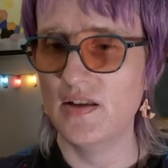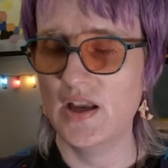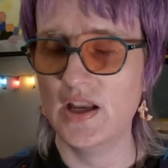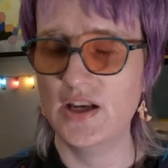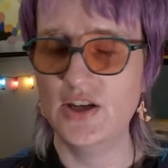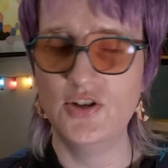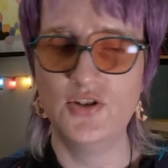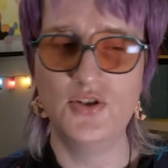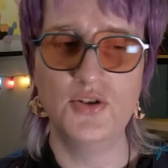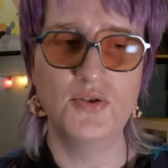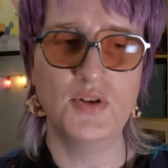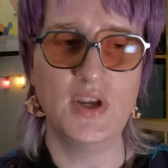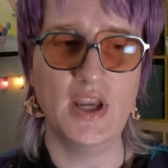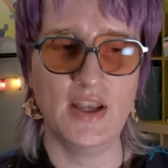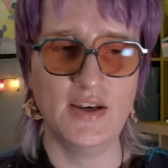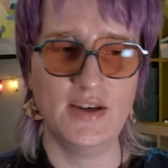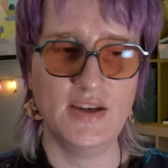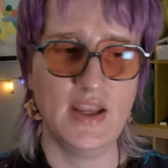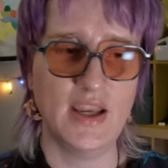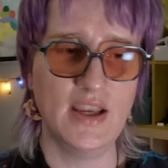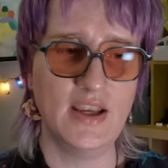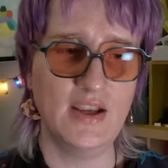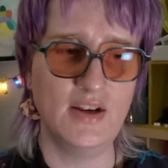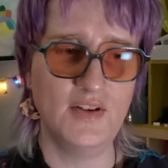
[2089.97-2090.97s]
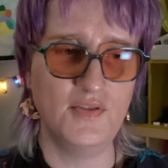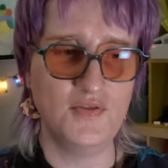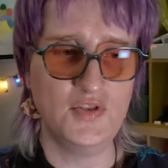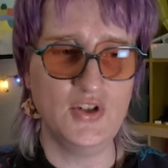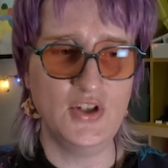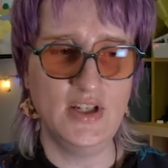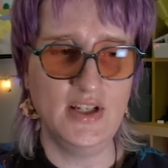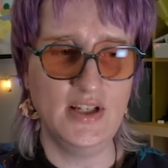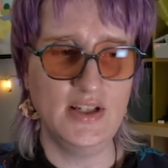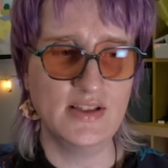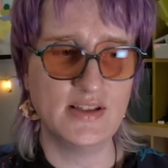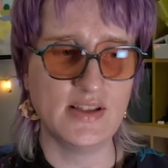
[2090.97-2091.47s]
and you do get negative
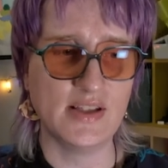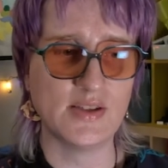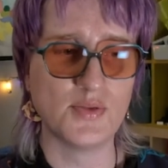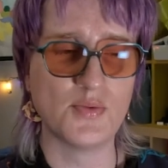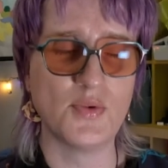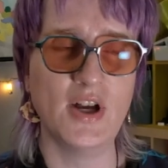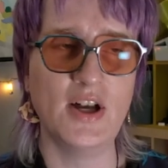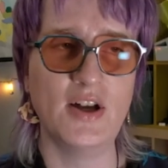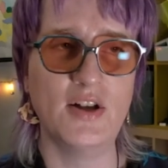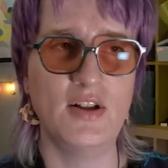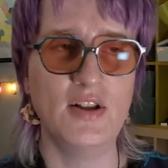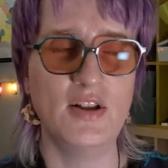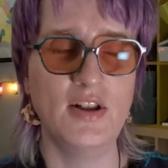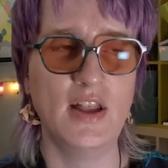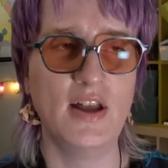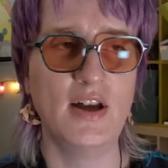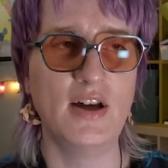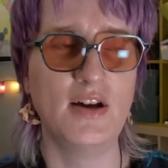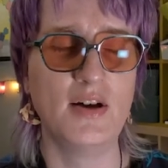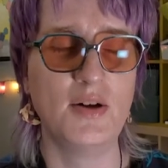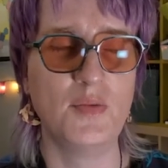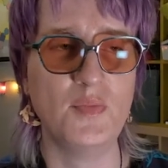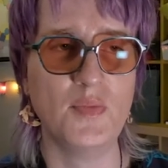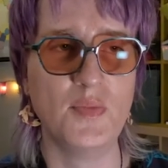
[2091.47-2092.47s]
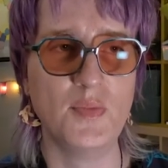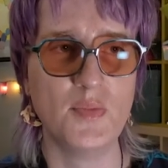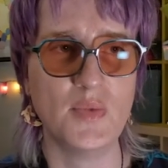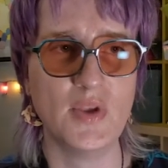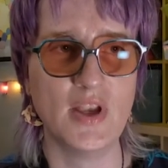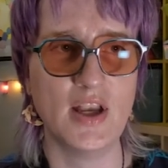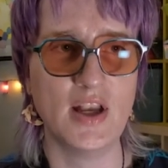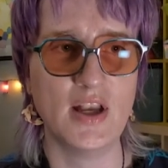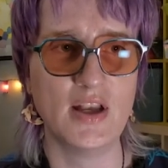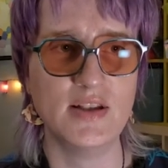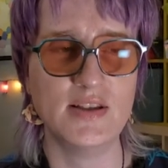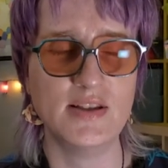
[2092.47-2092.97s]
G's as well, um,
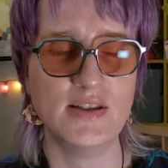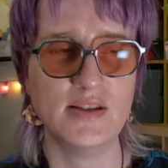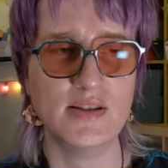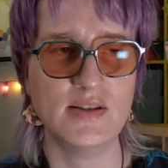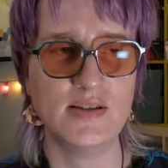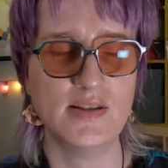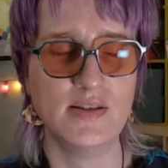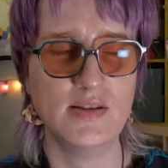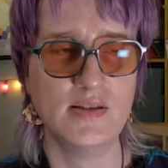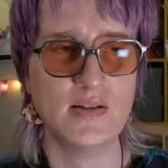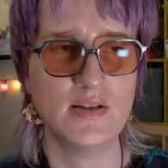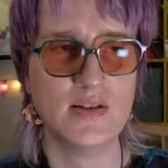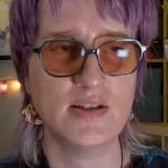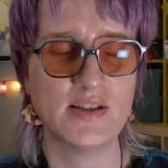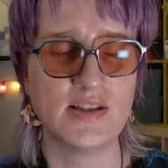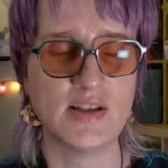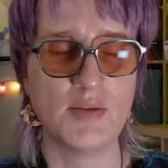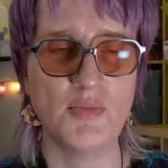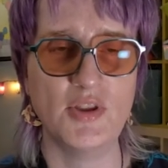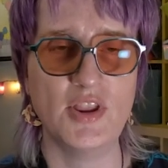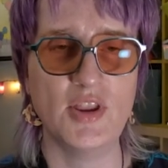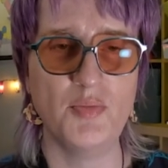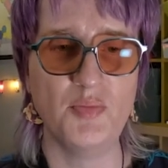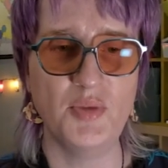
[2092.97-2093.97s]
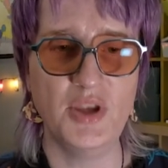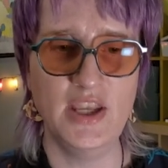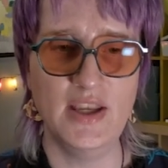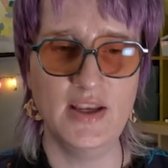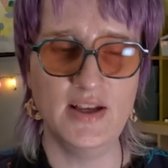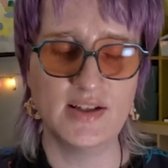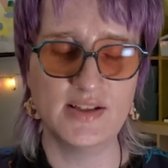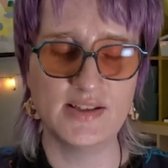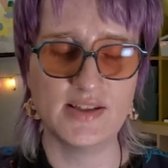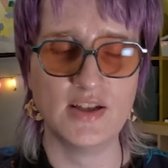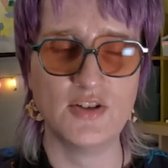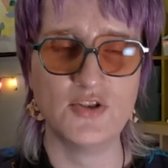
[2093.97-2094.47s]
and some of the
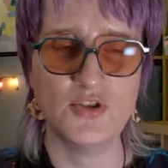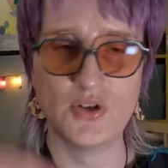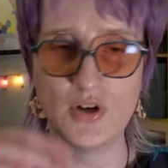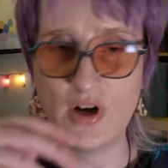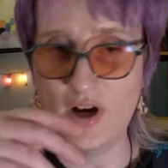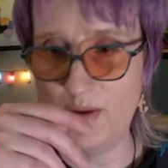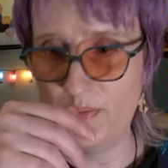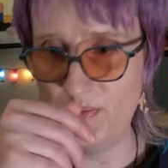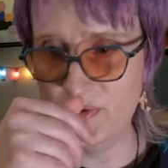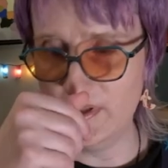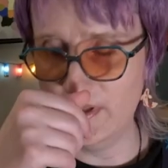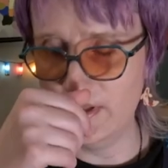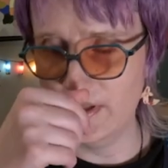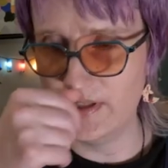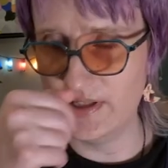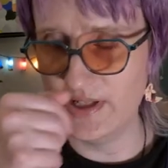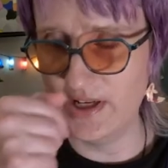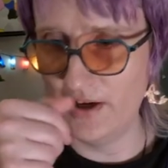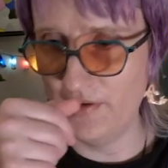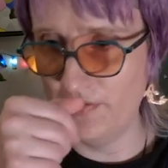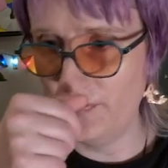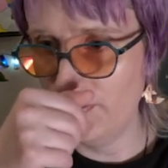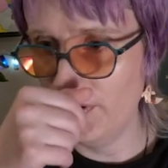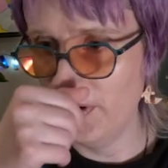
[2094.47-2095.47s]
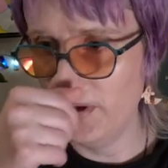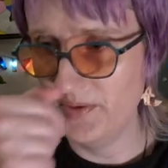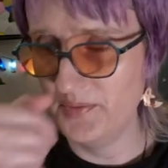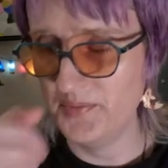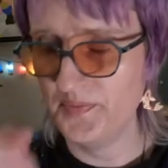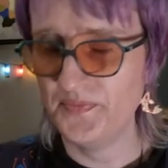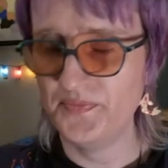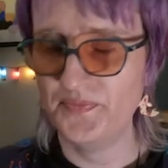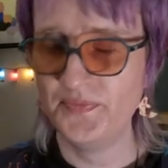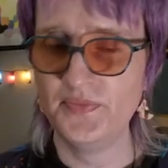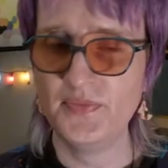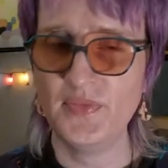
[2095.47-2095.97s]
peaks and drops and stuff.
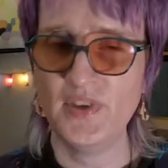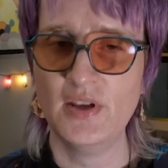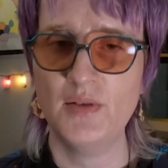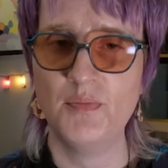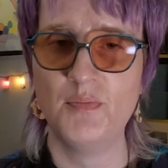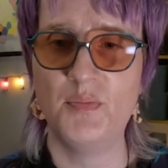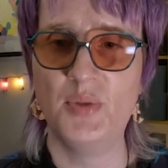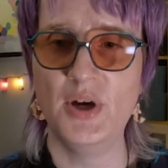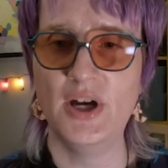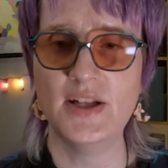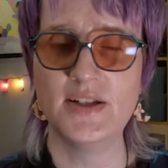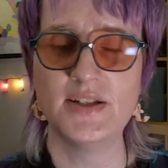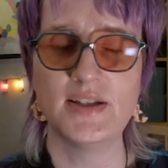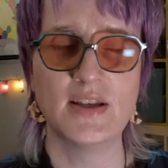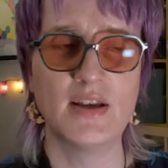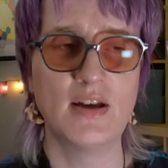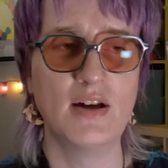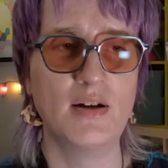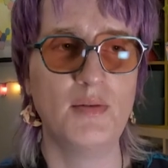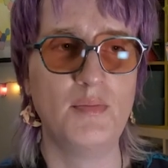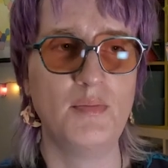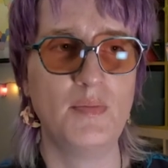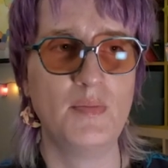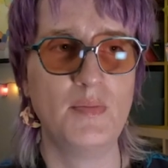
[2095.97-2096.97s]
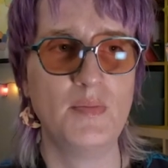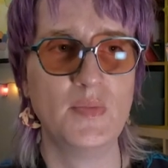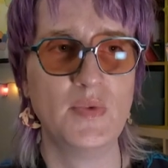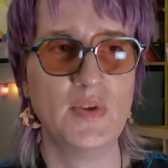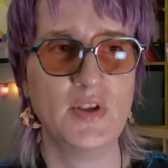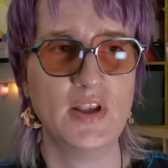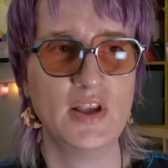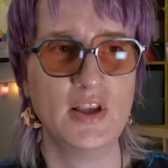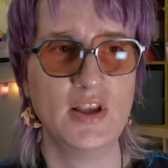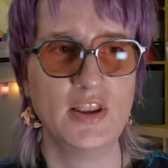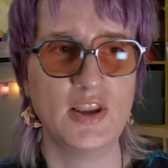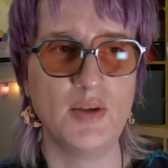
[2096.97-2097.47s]
But um,
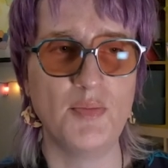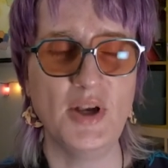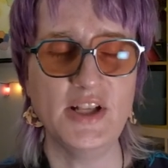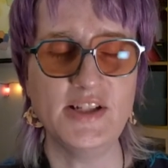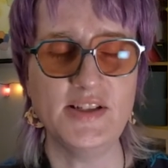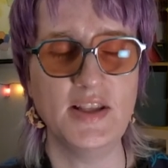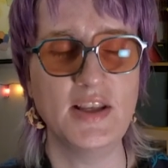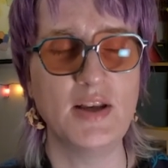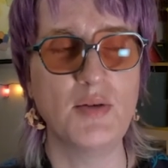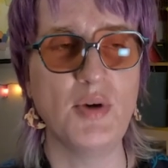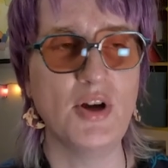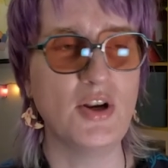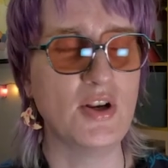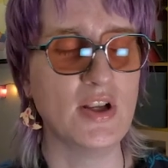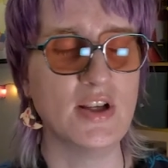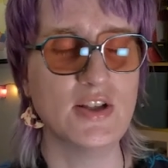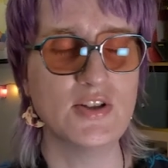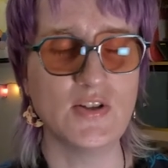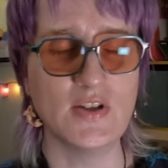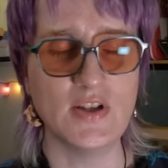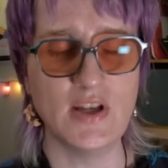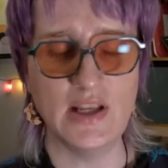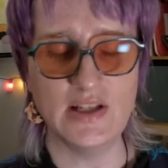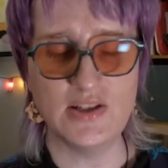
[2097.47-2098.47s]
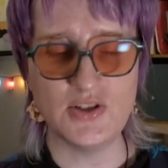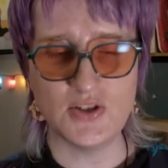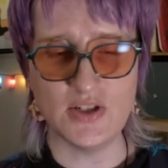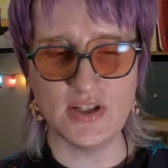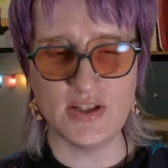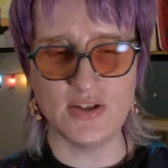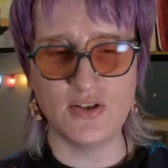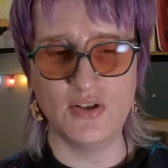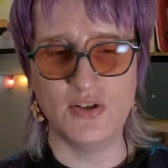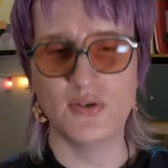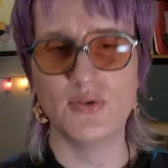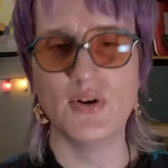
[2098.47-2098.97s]
the best thing about it is it's
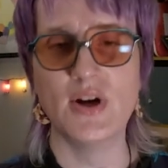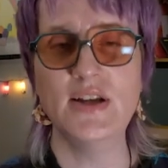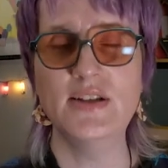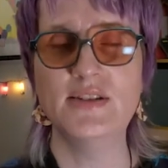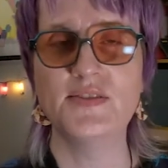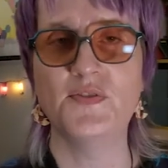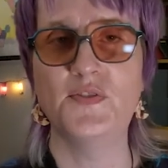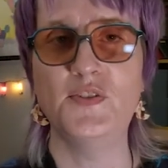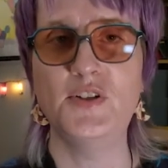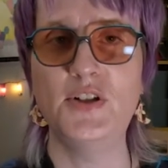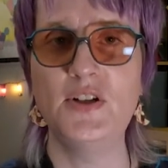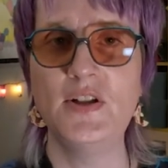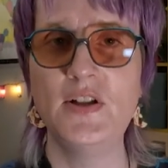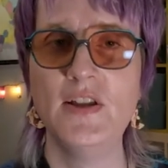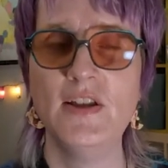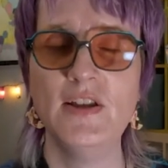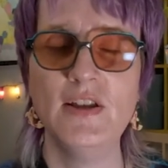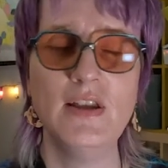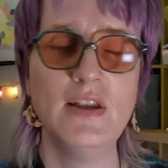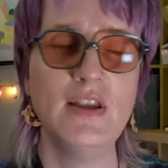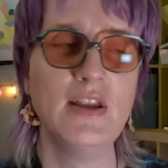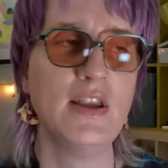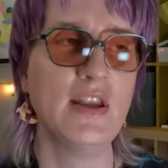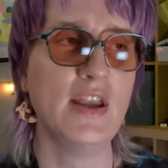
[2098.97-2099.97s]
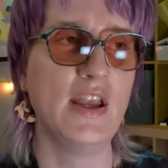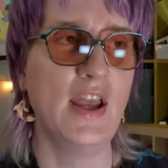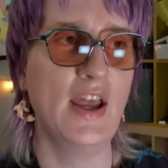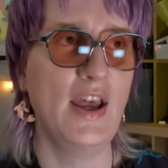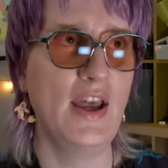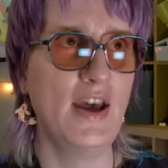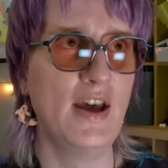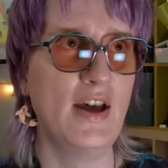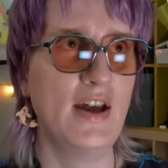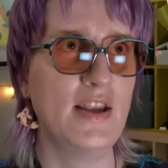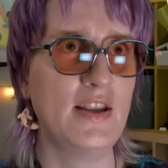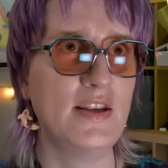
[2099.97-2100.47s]
just graceful,
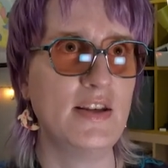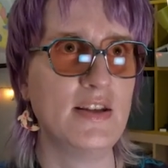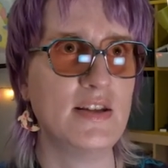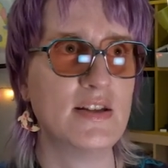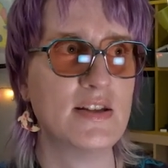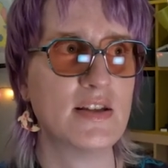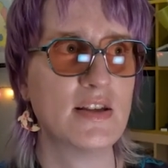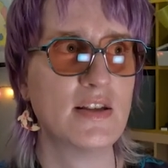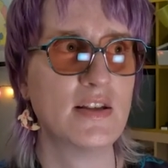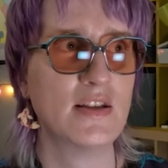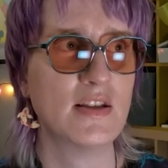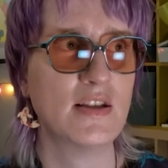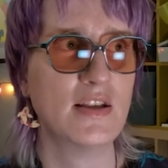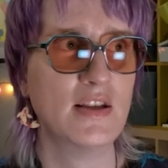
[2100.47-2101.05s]
and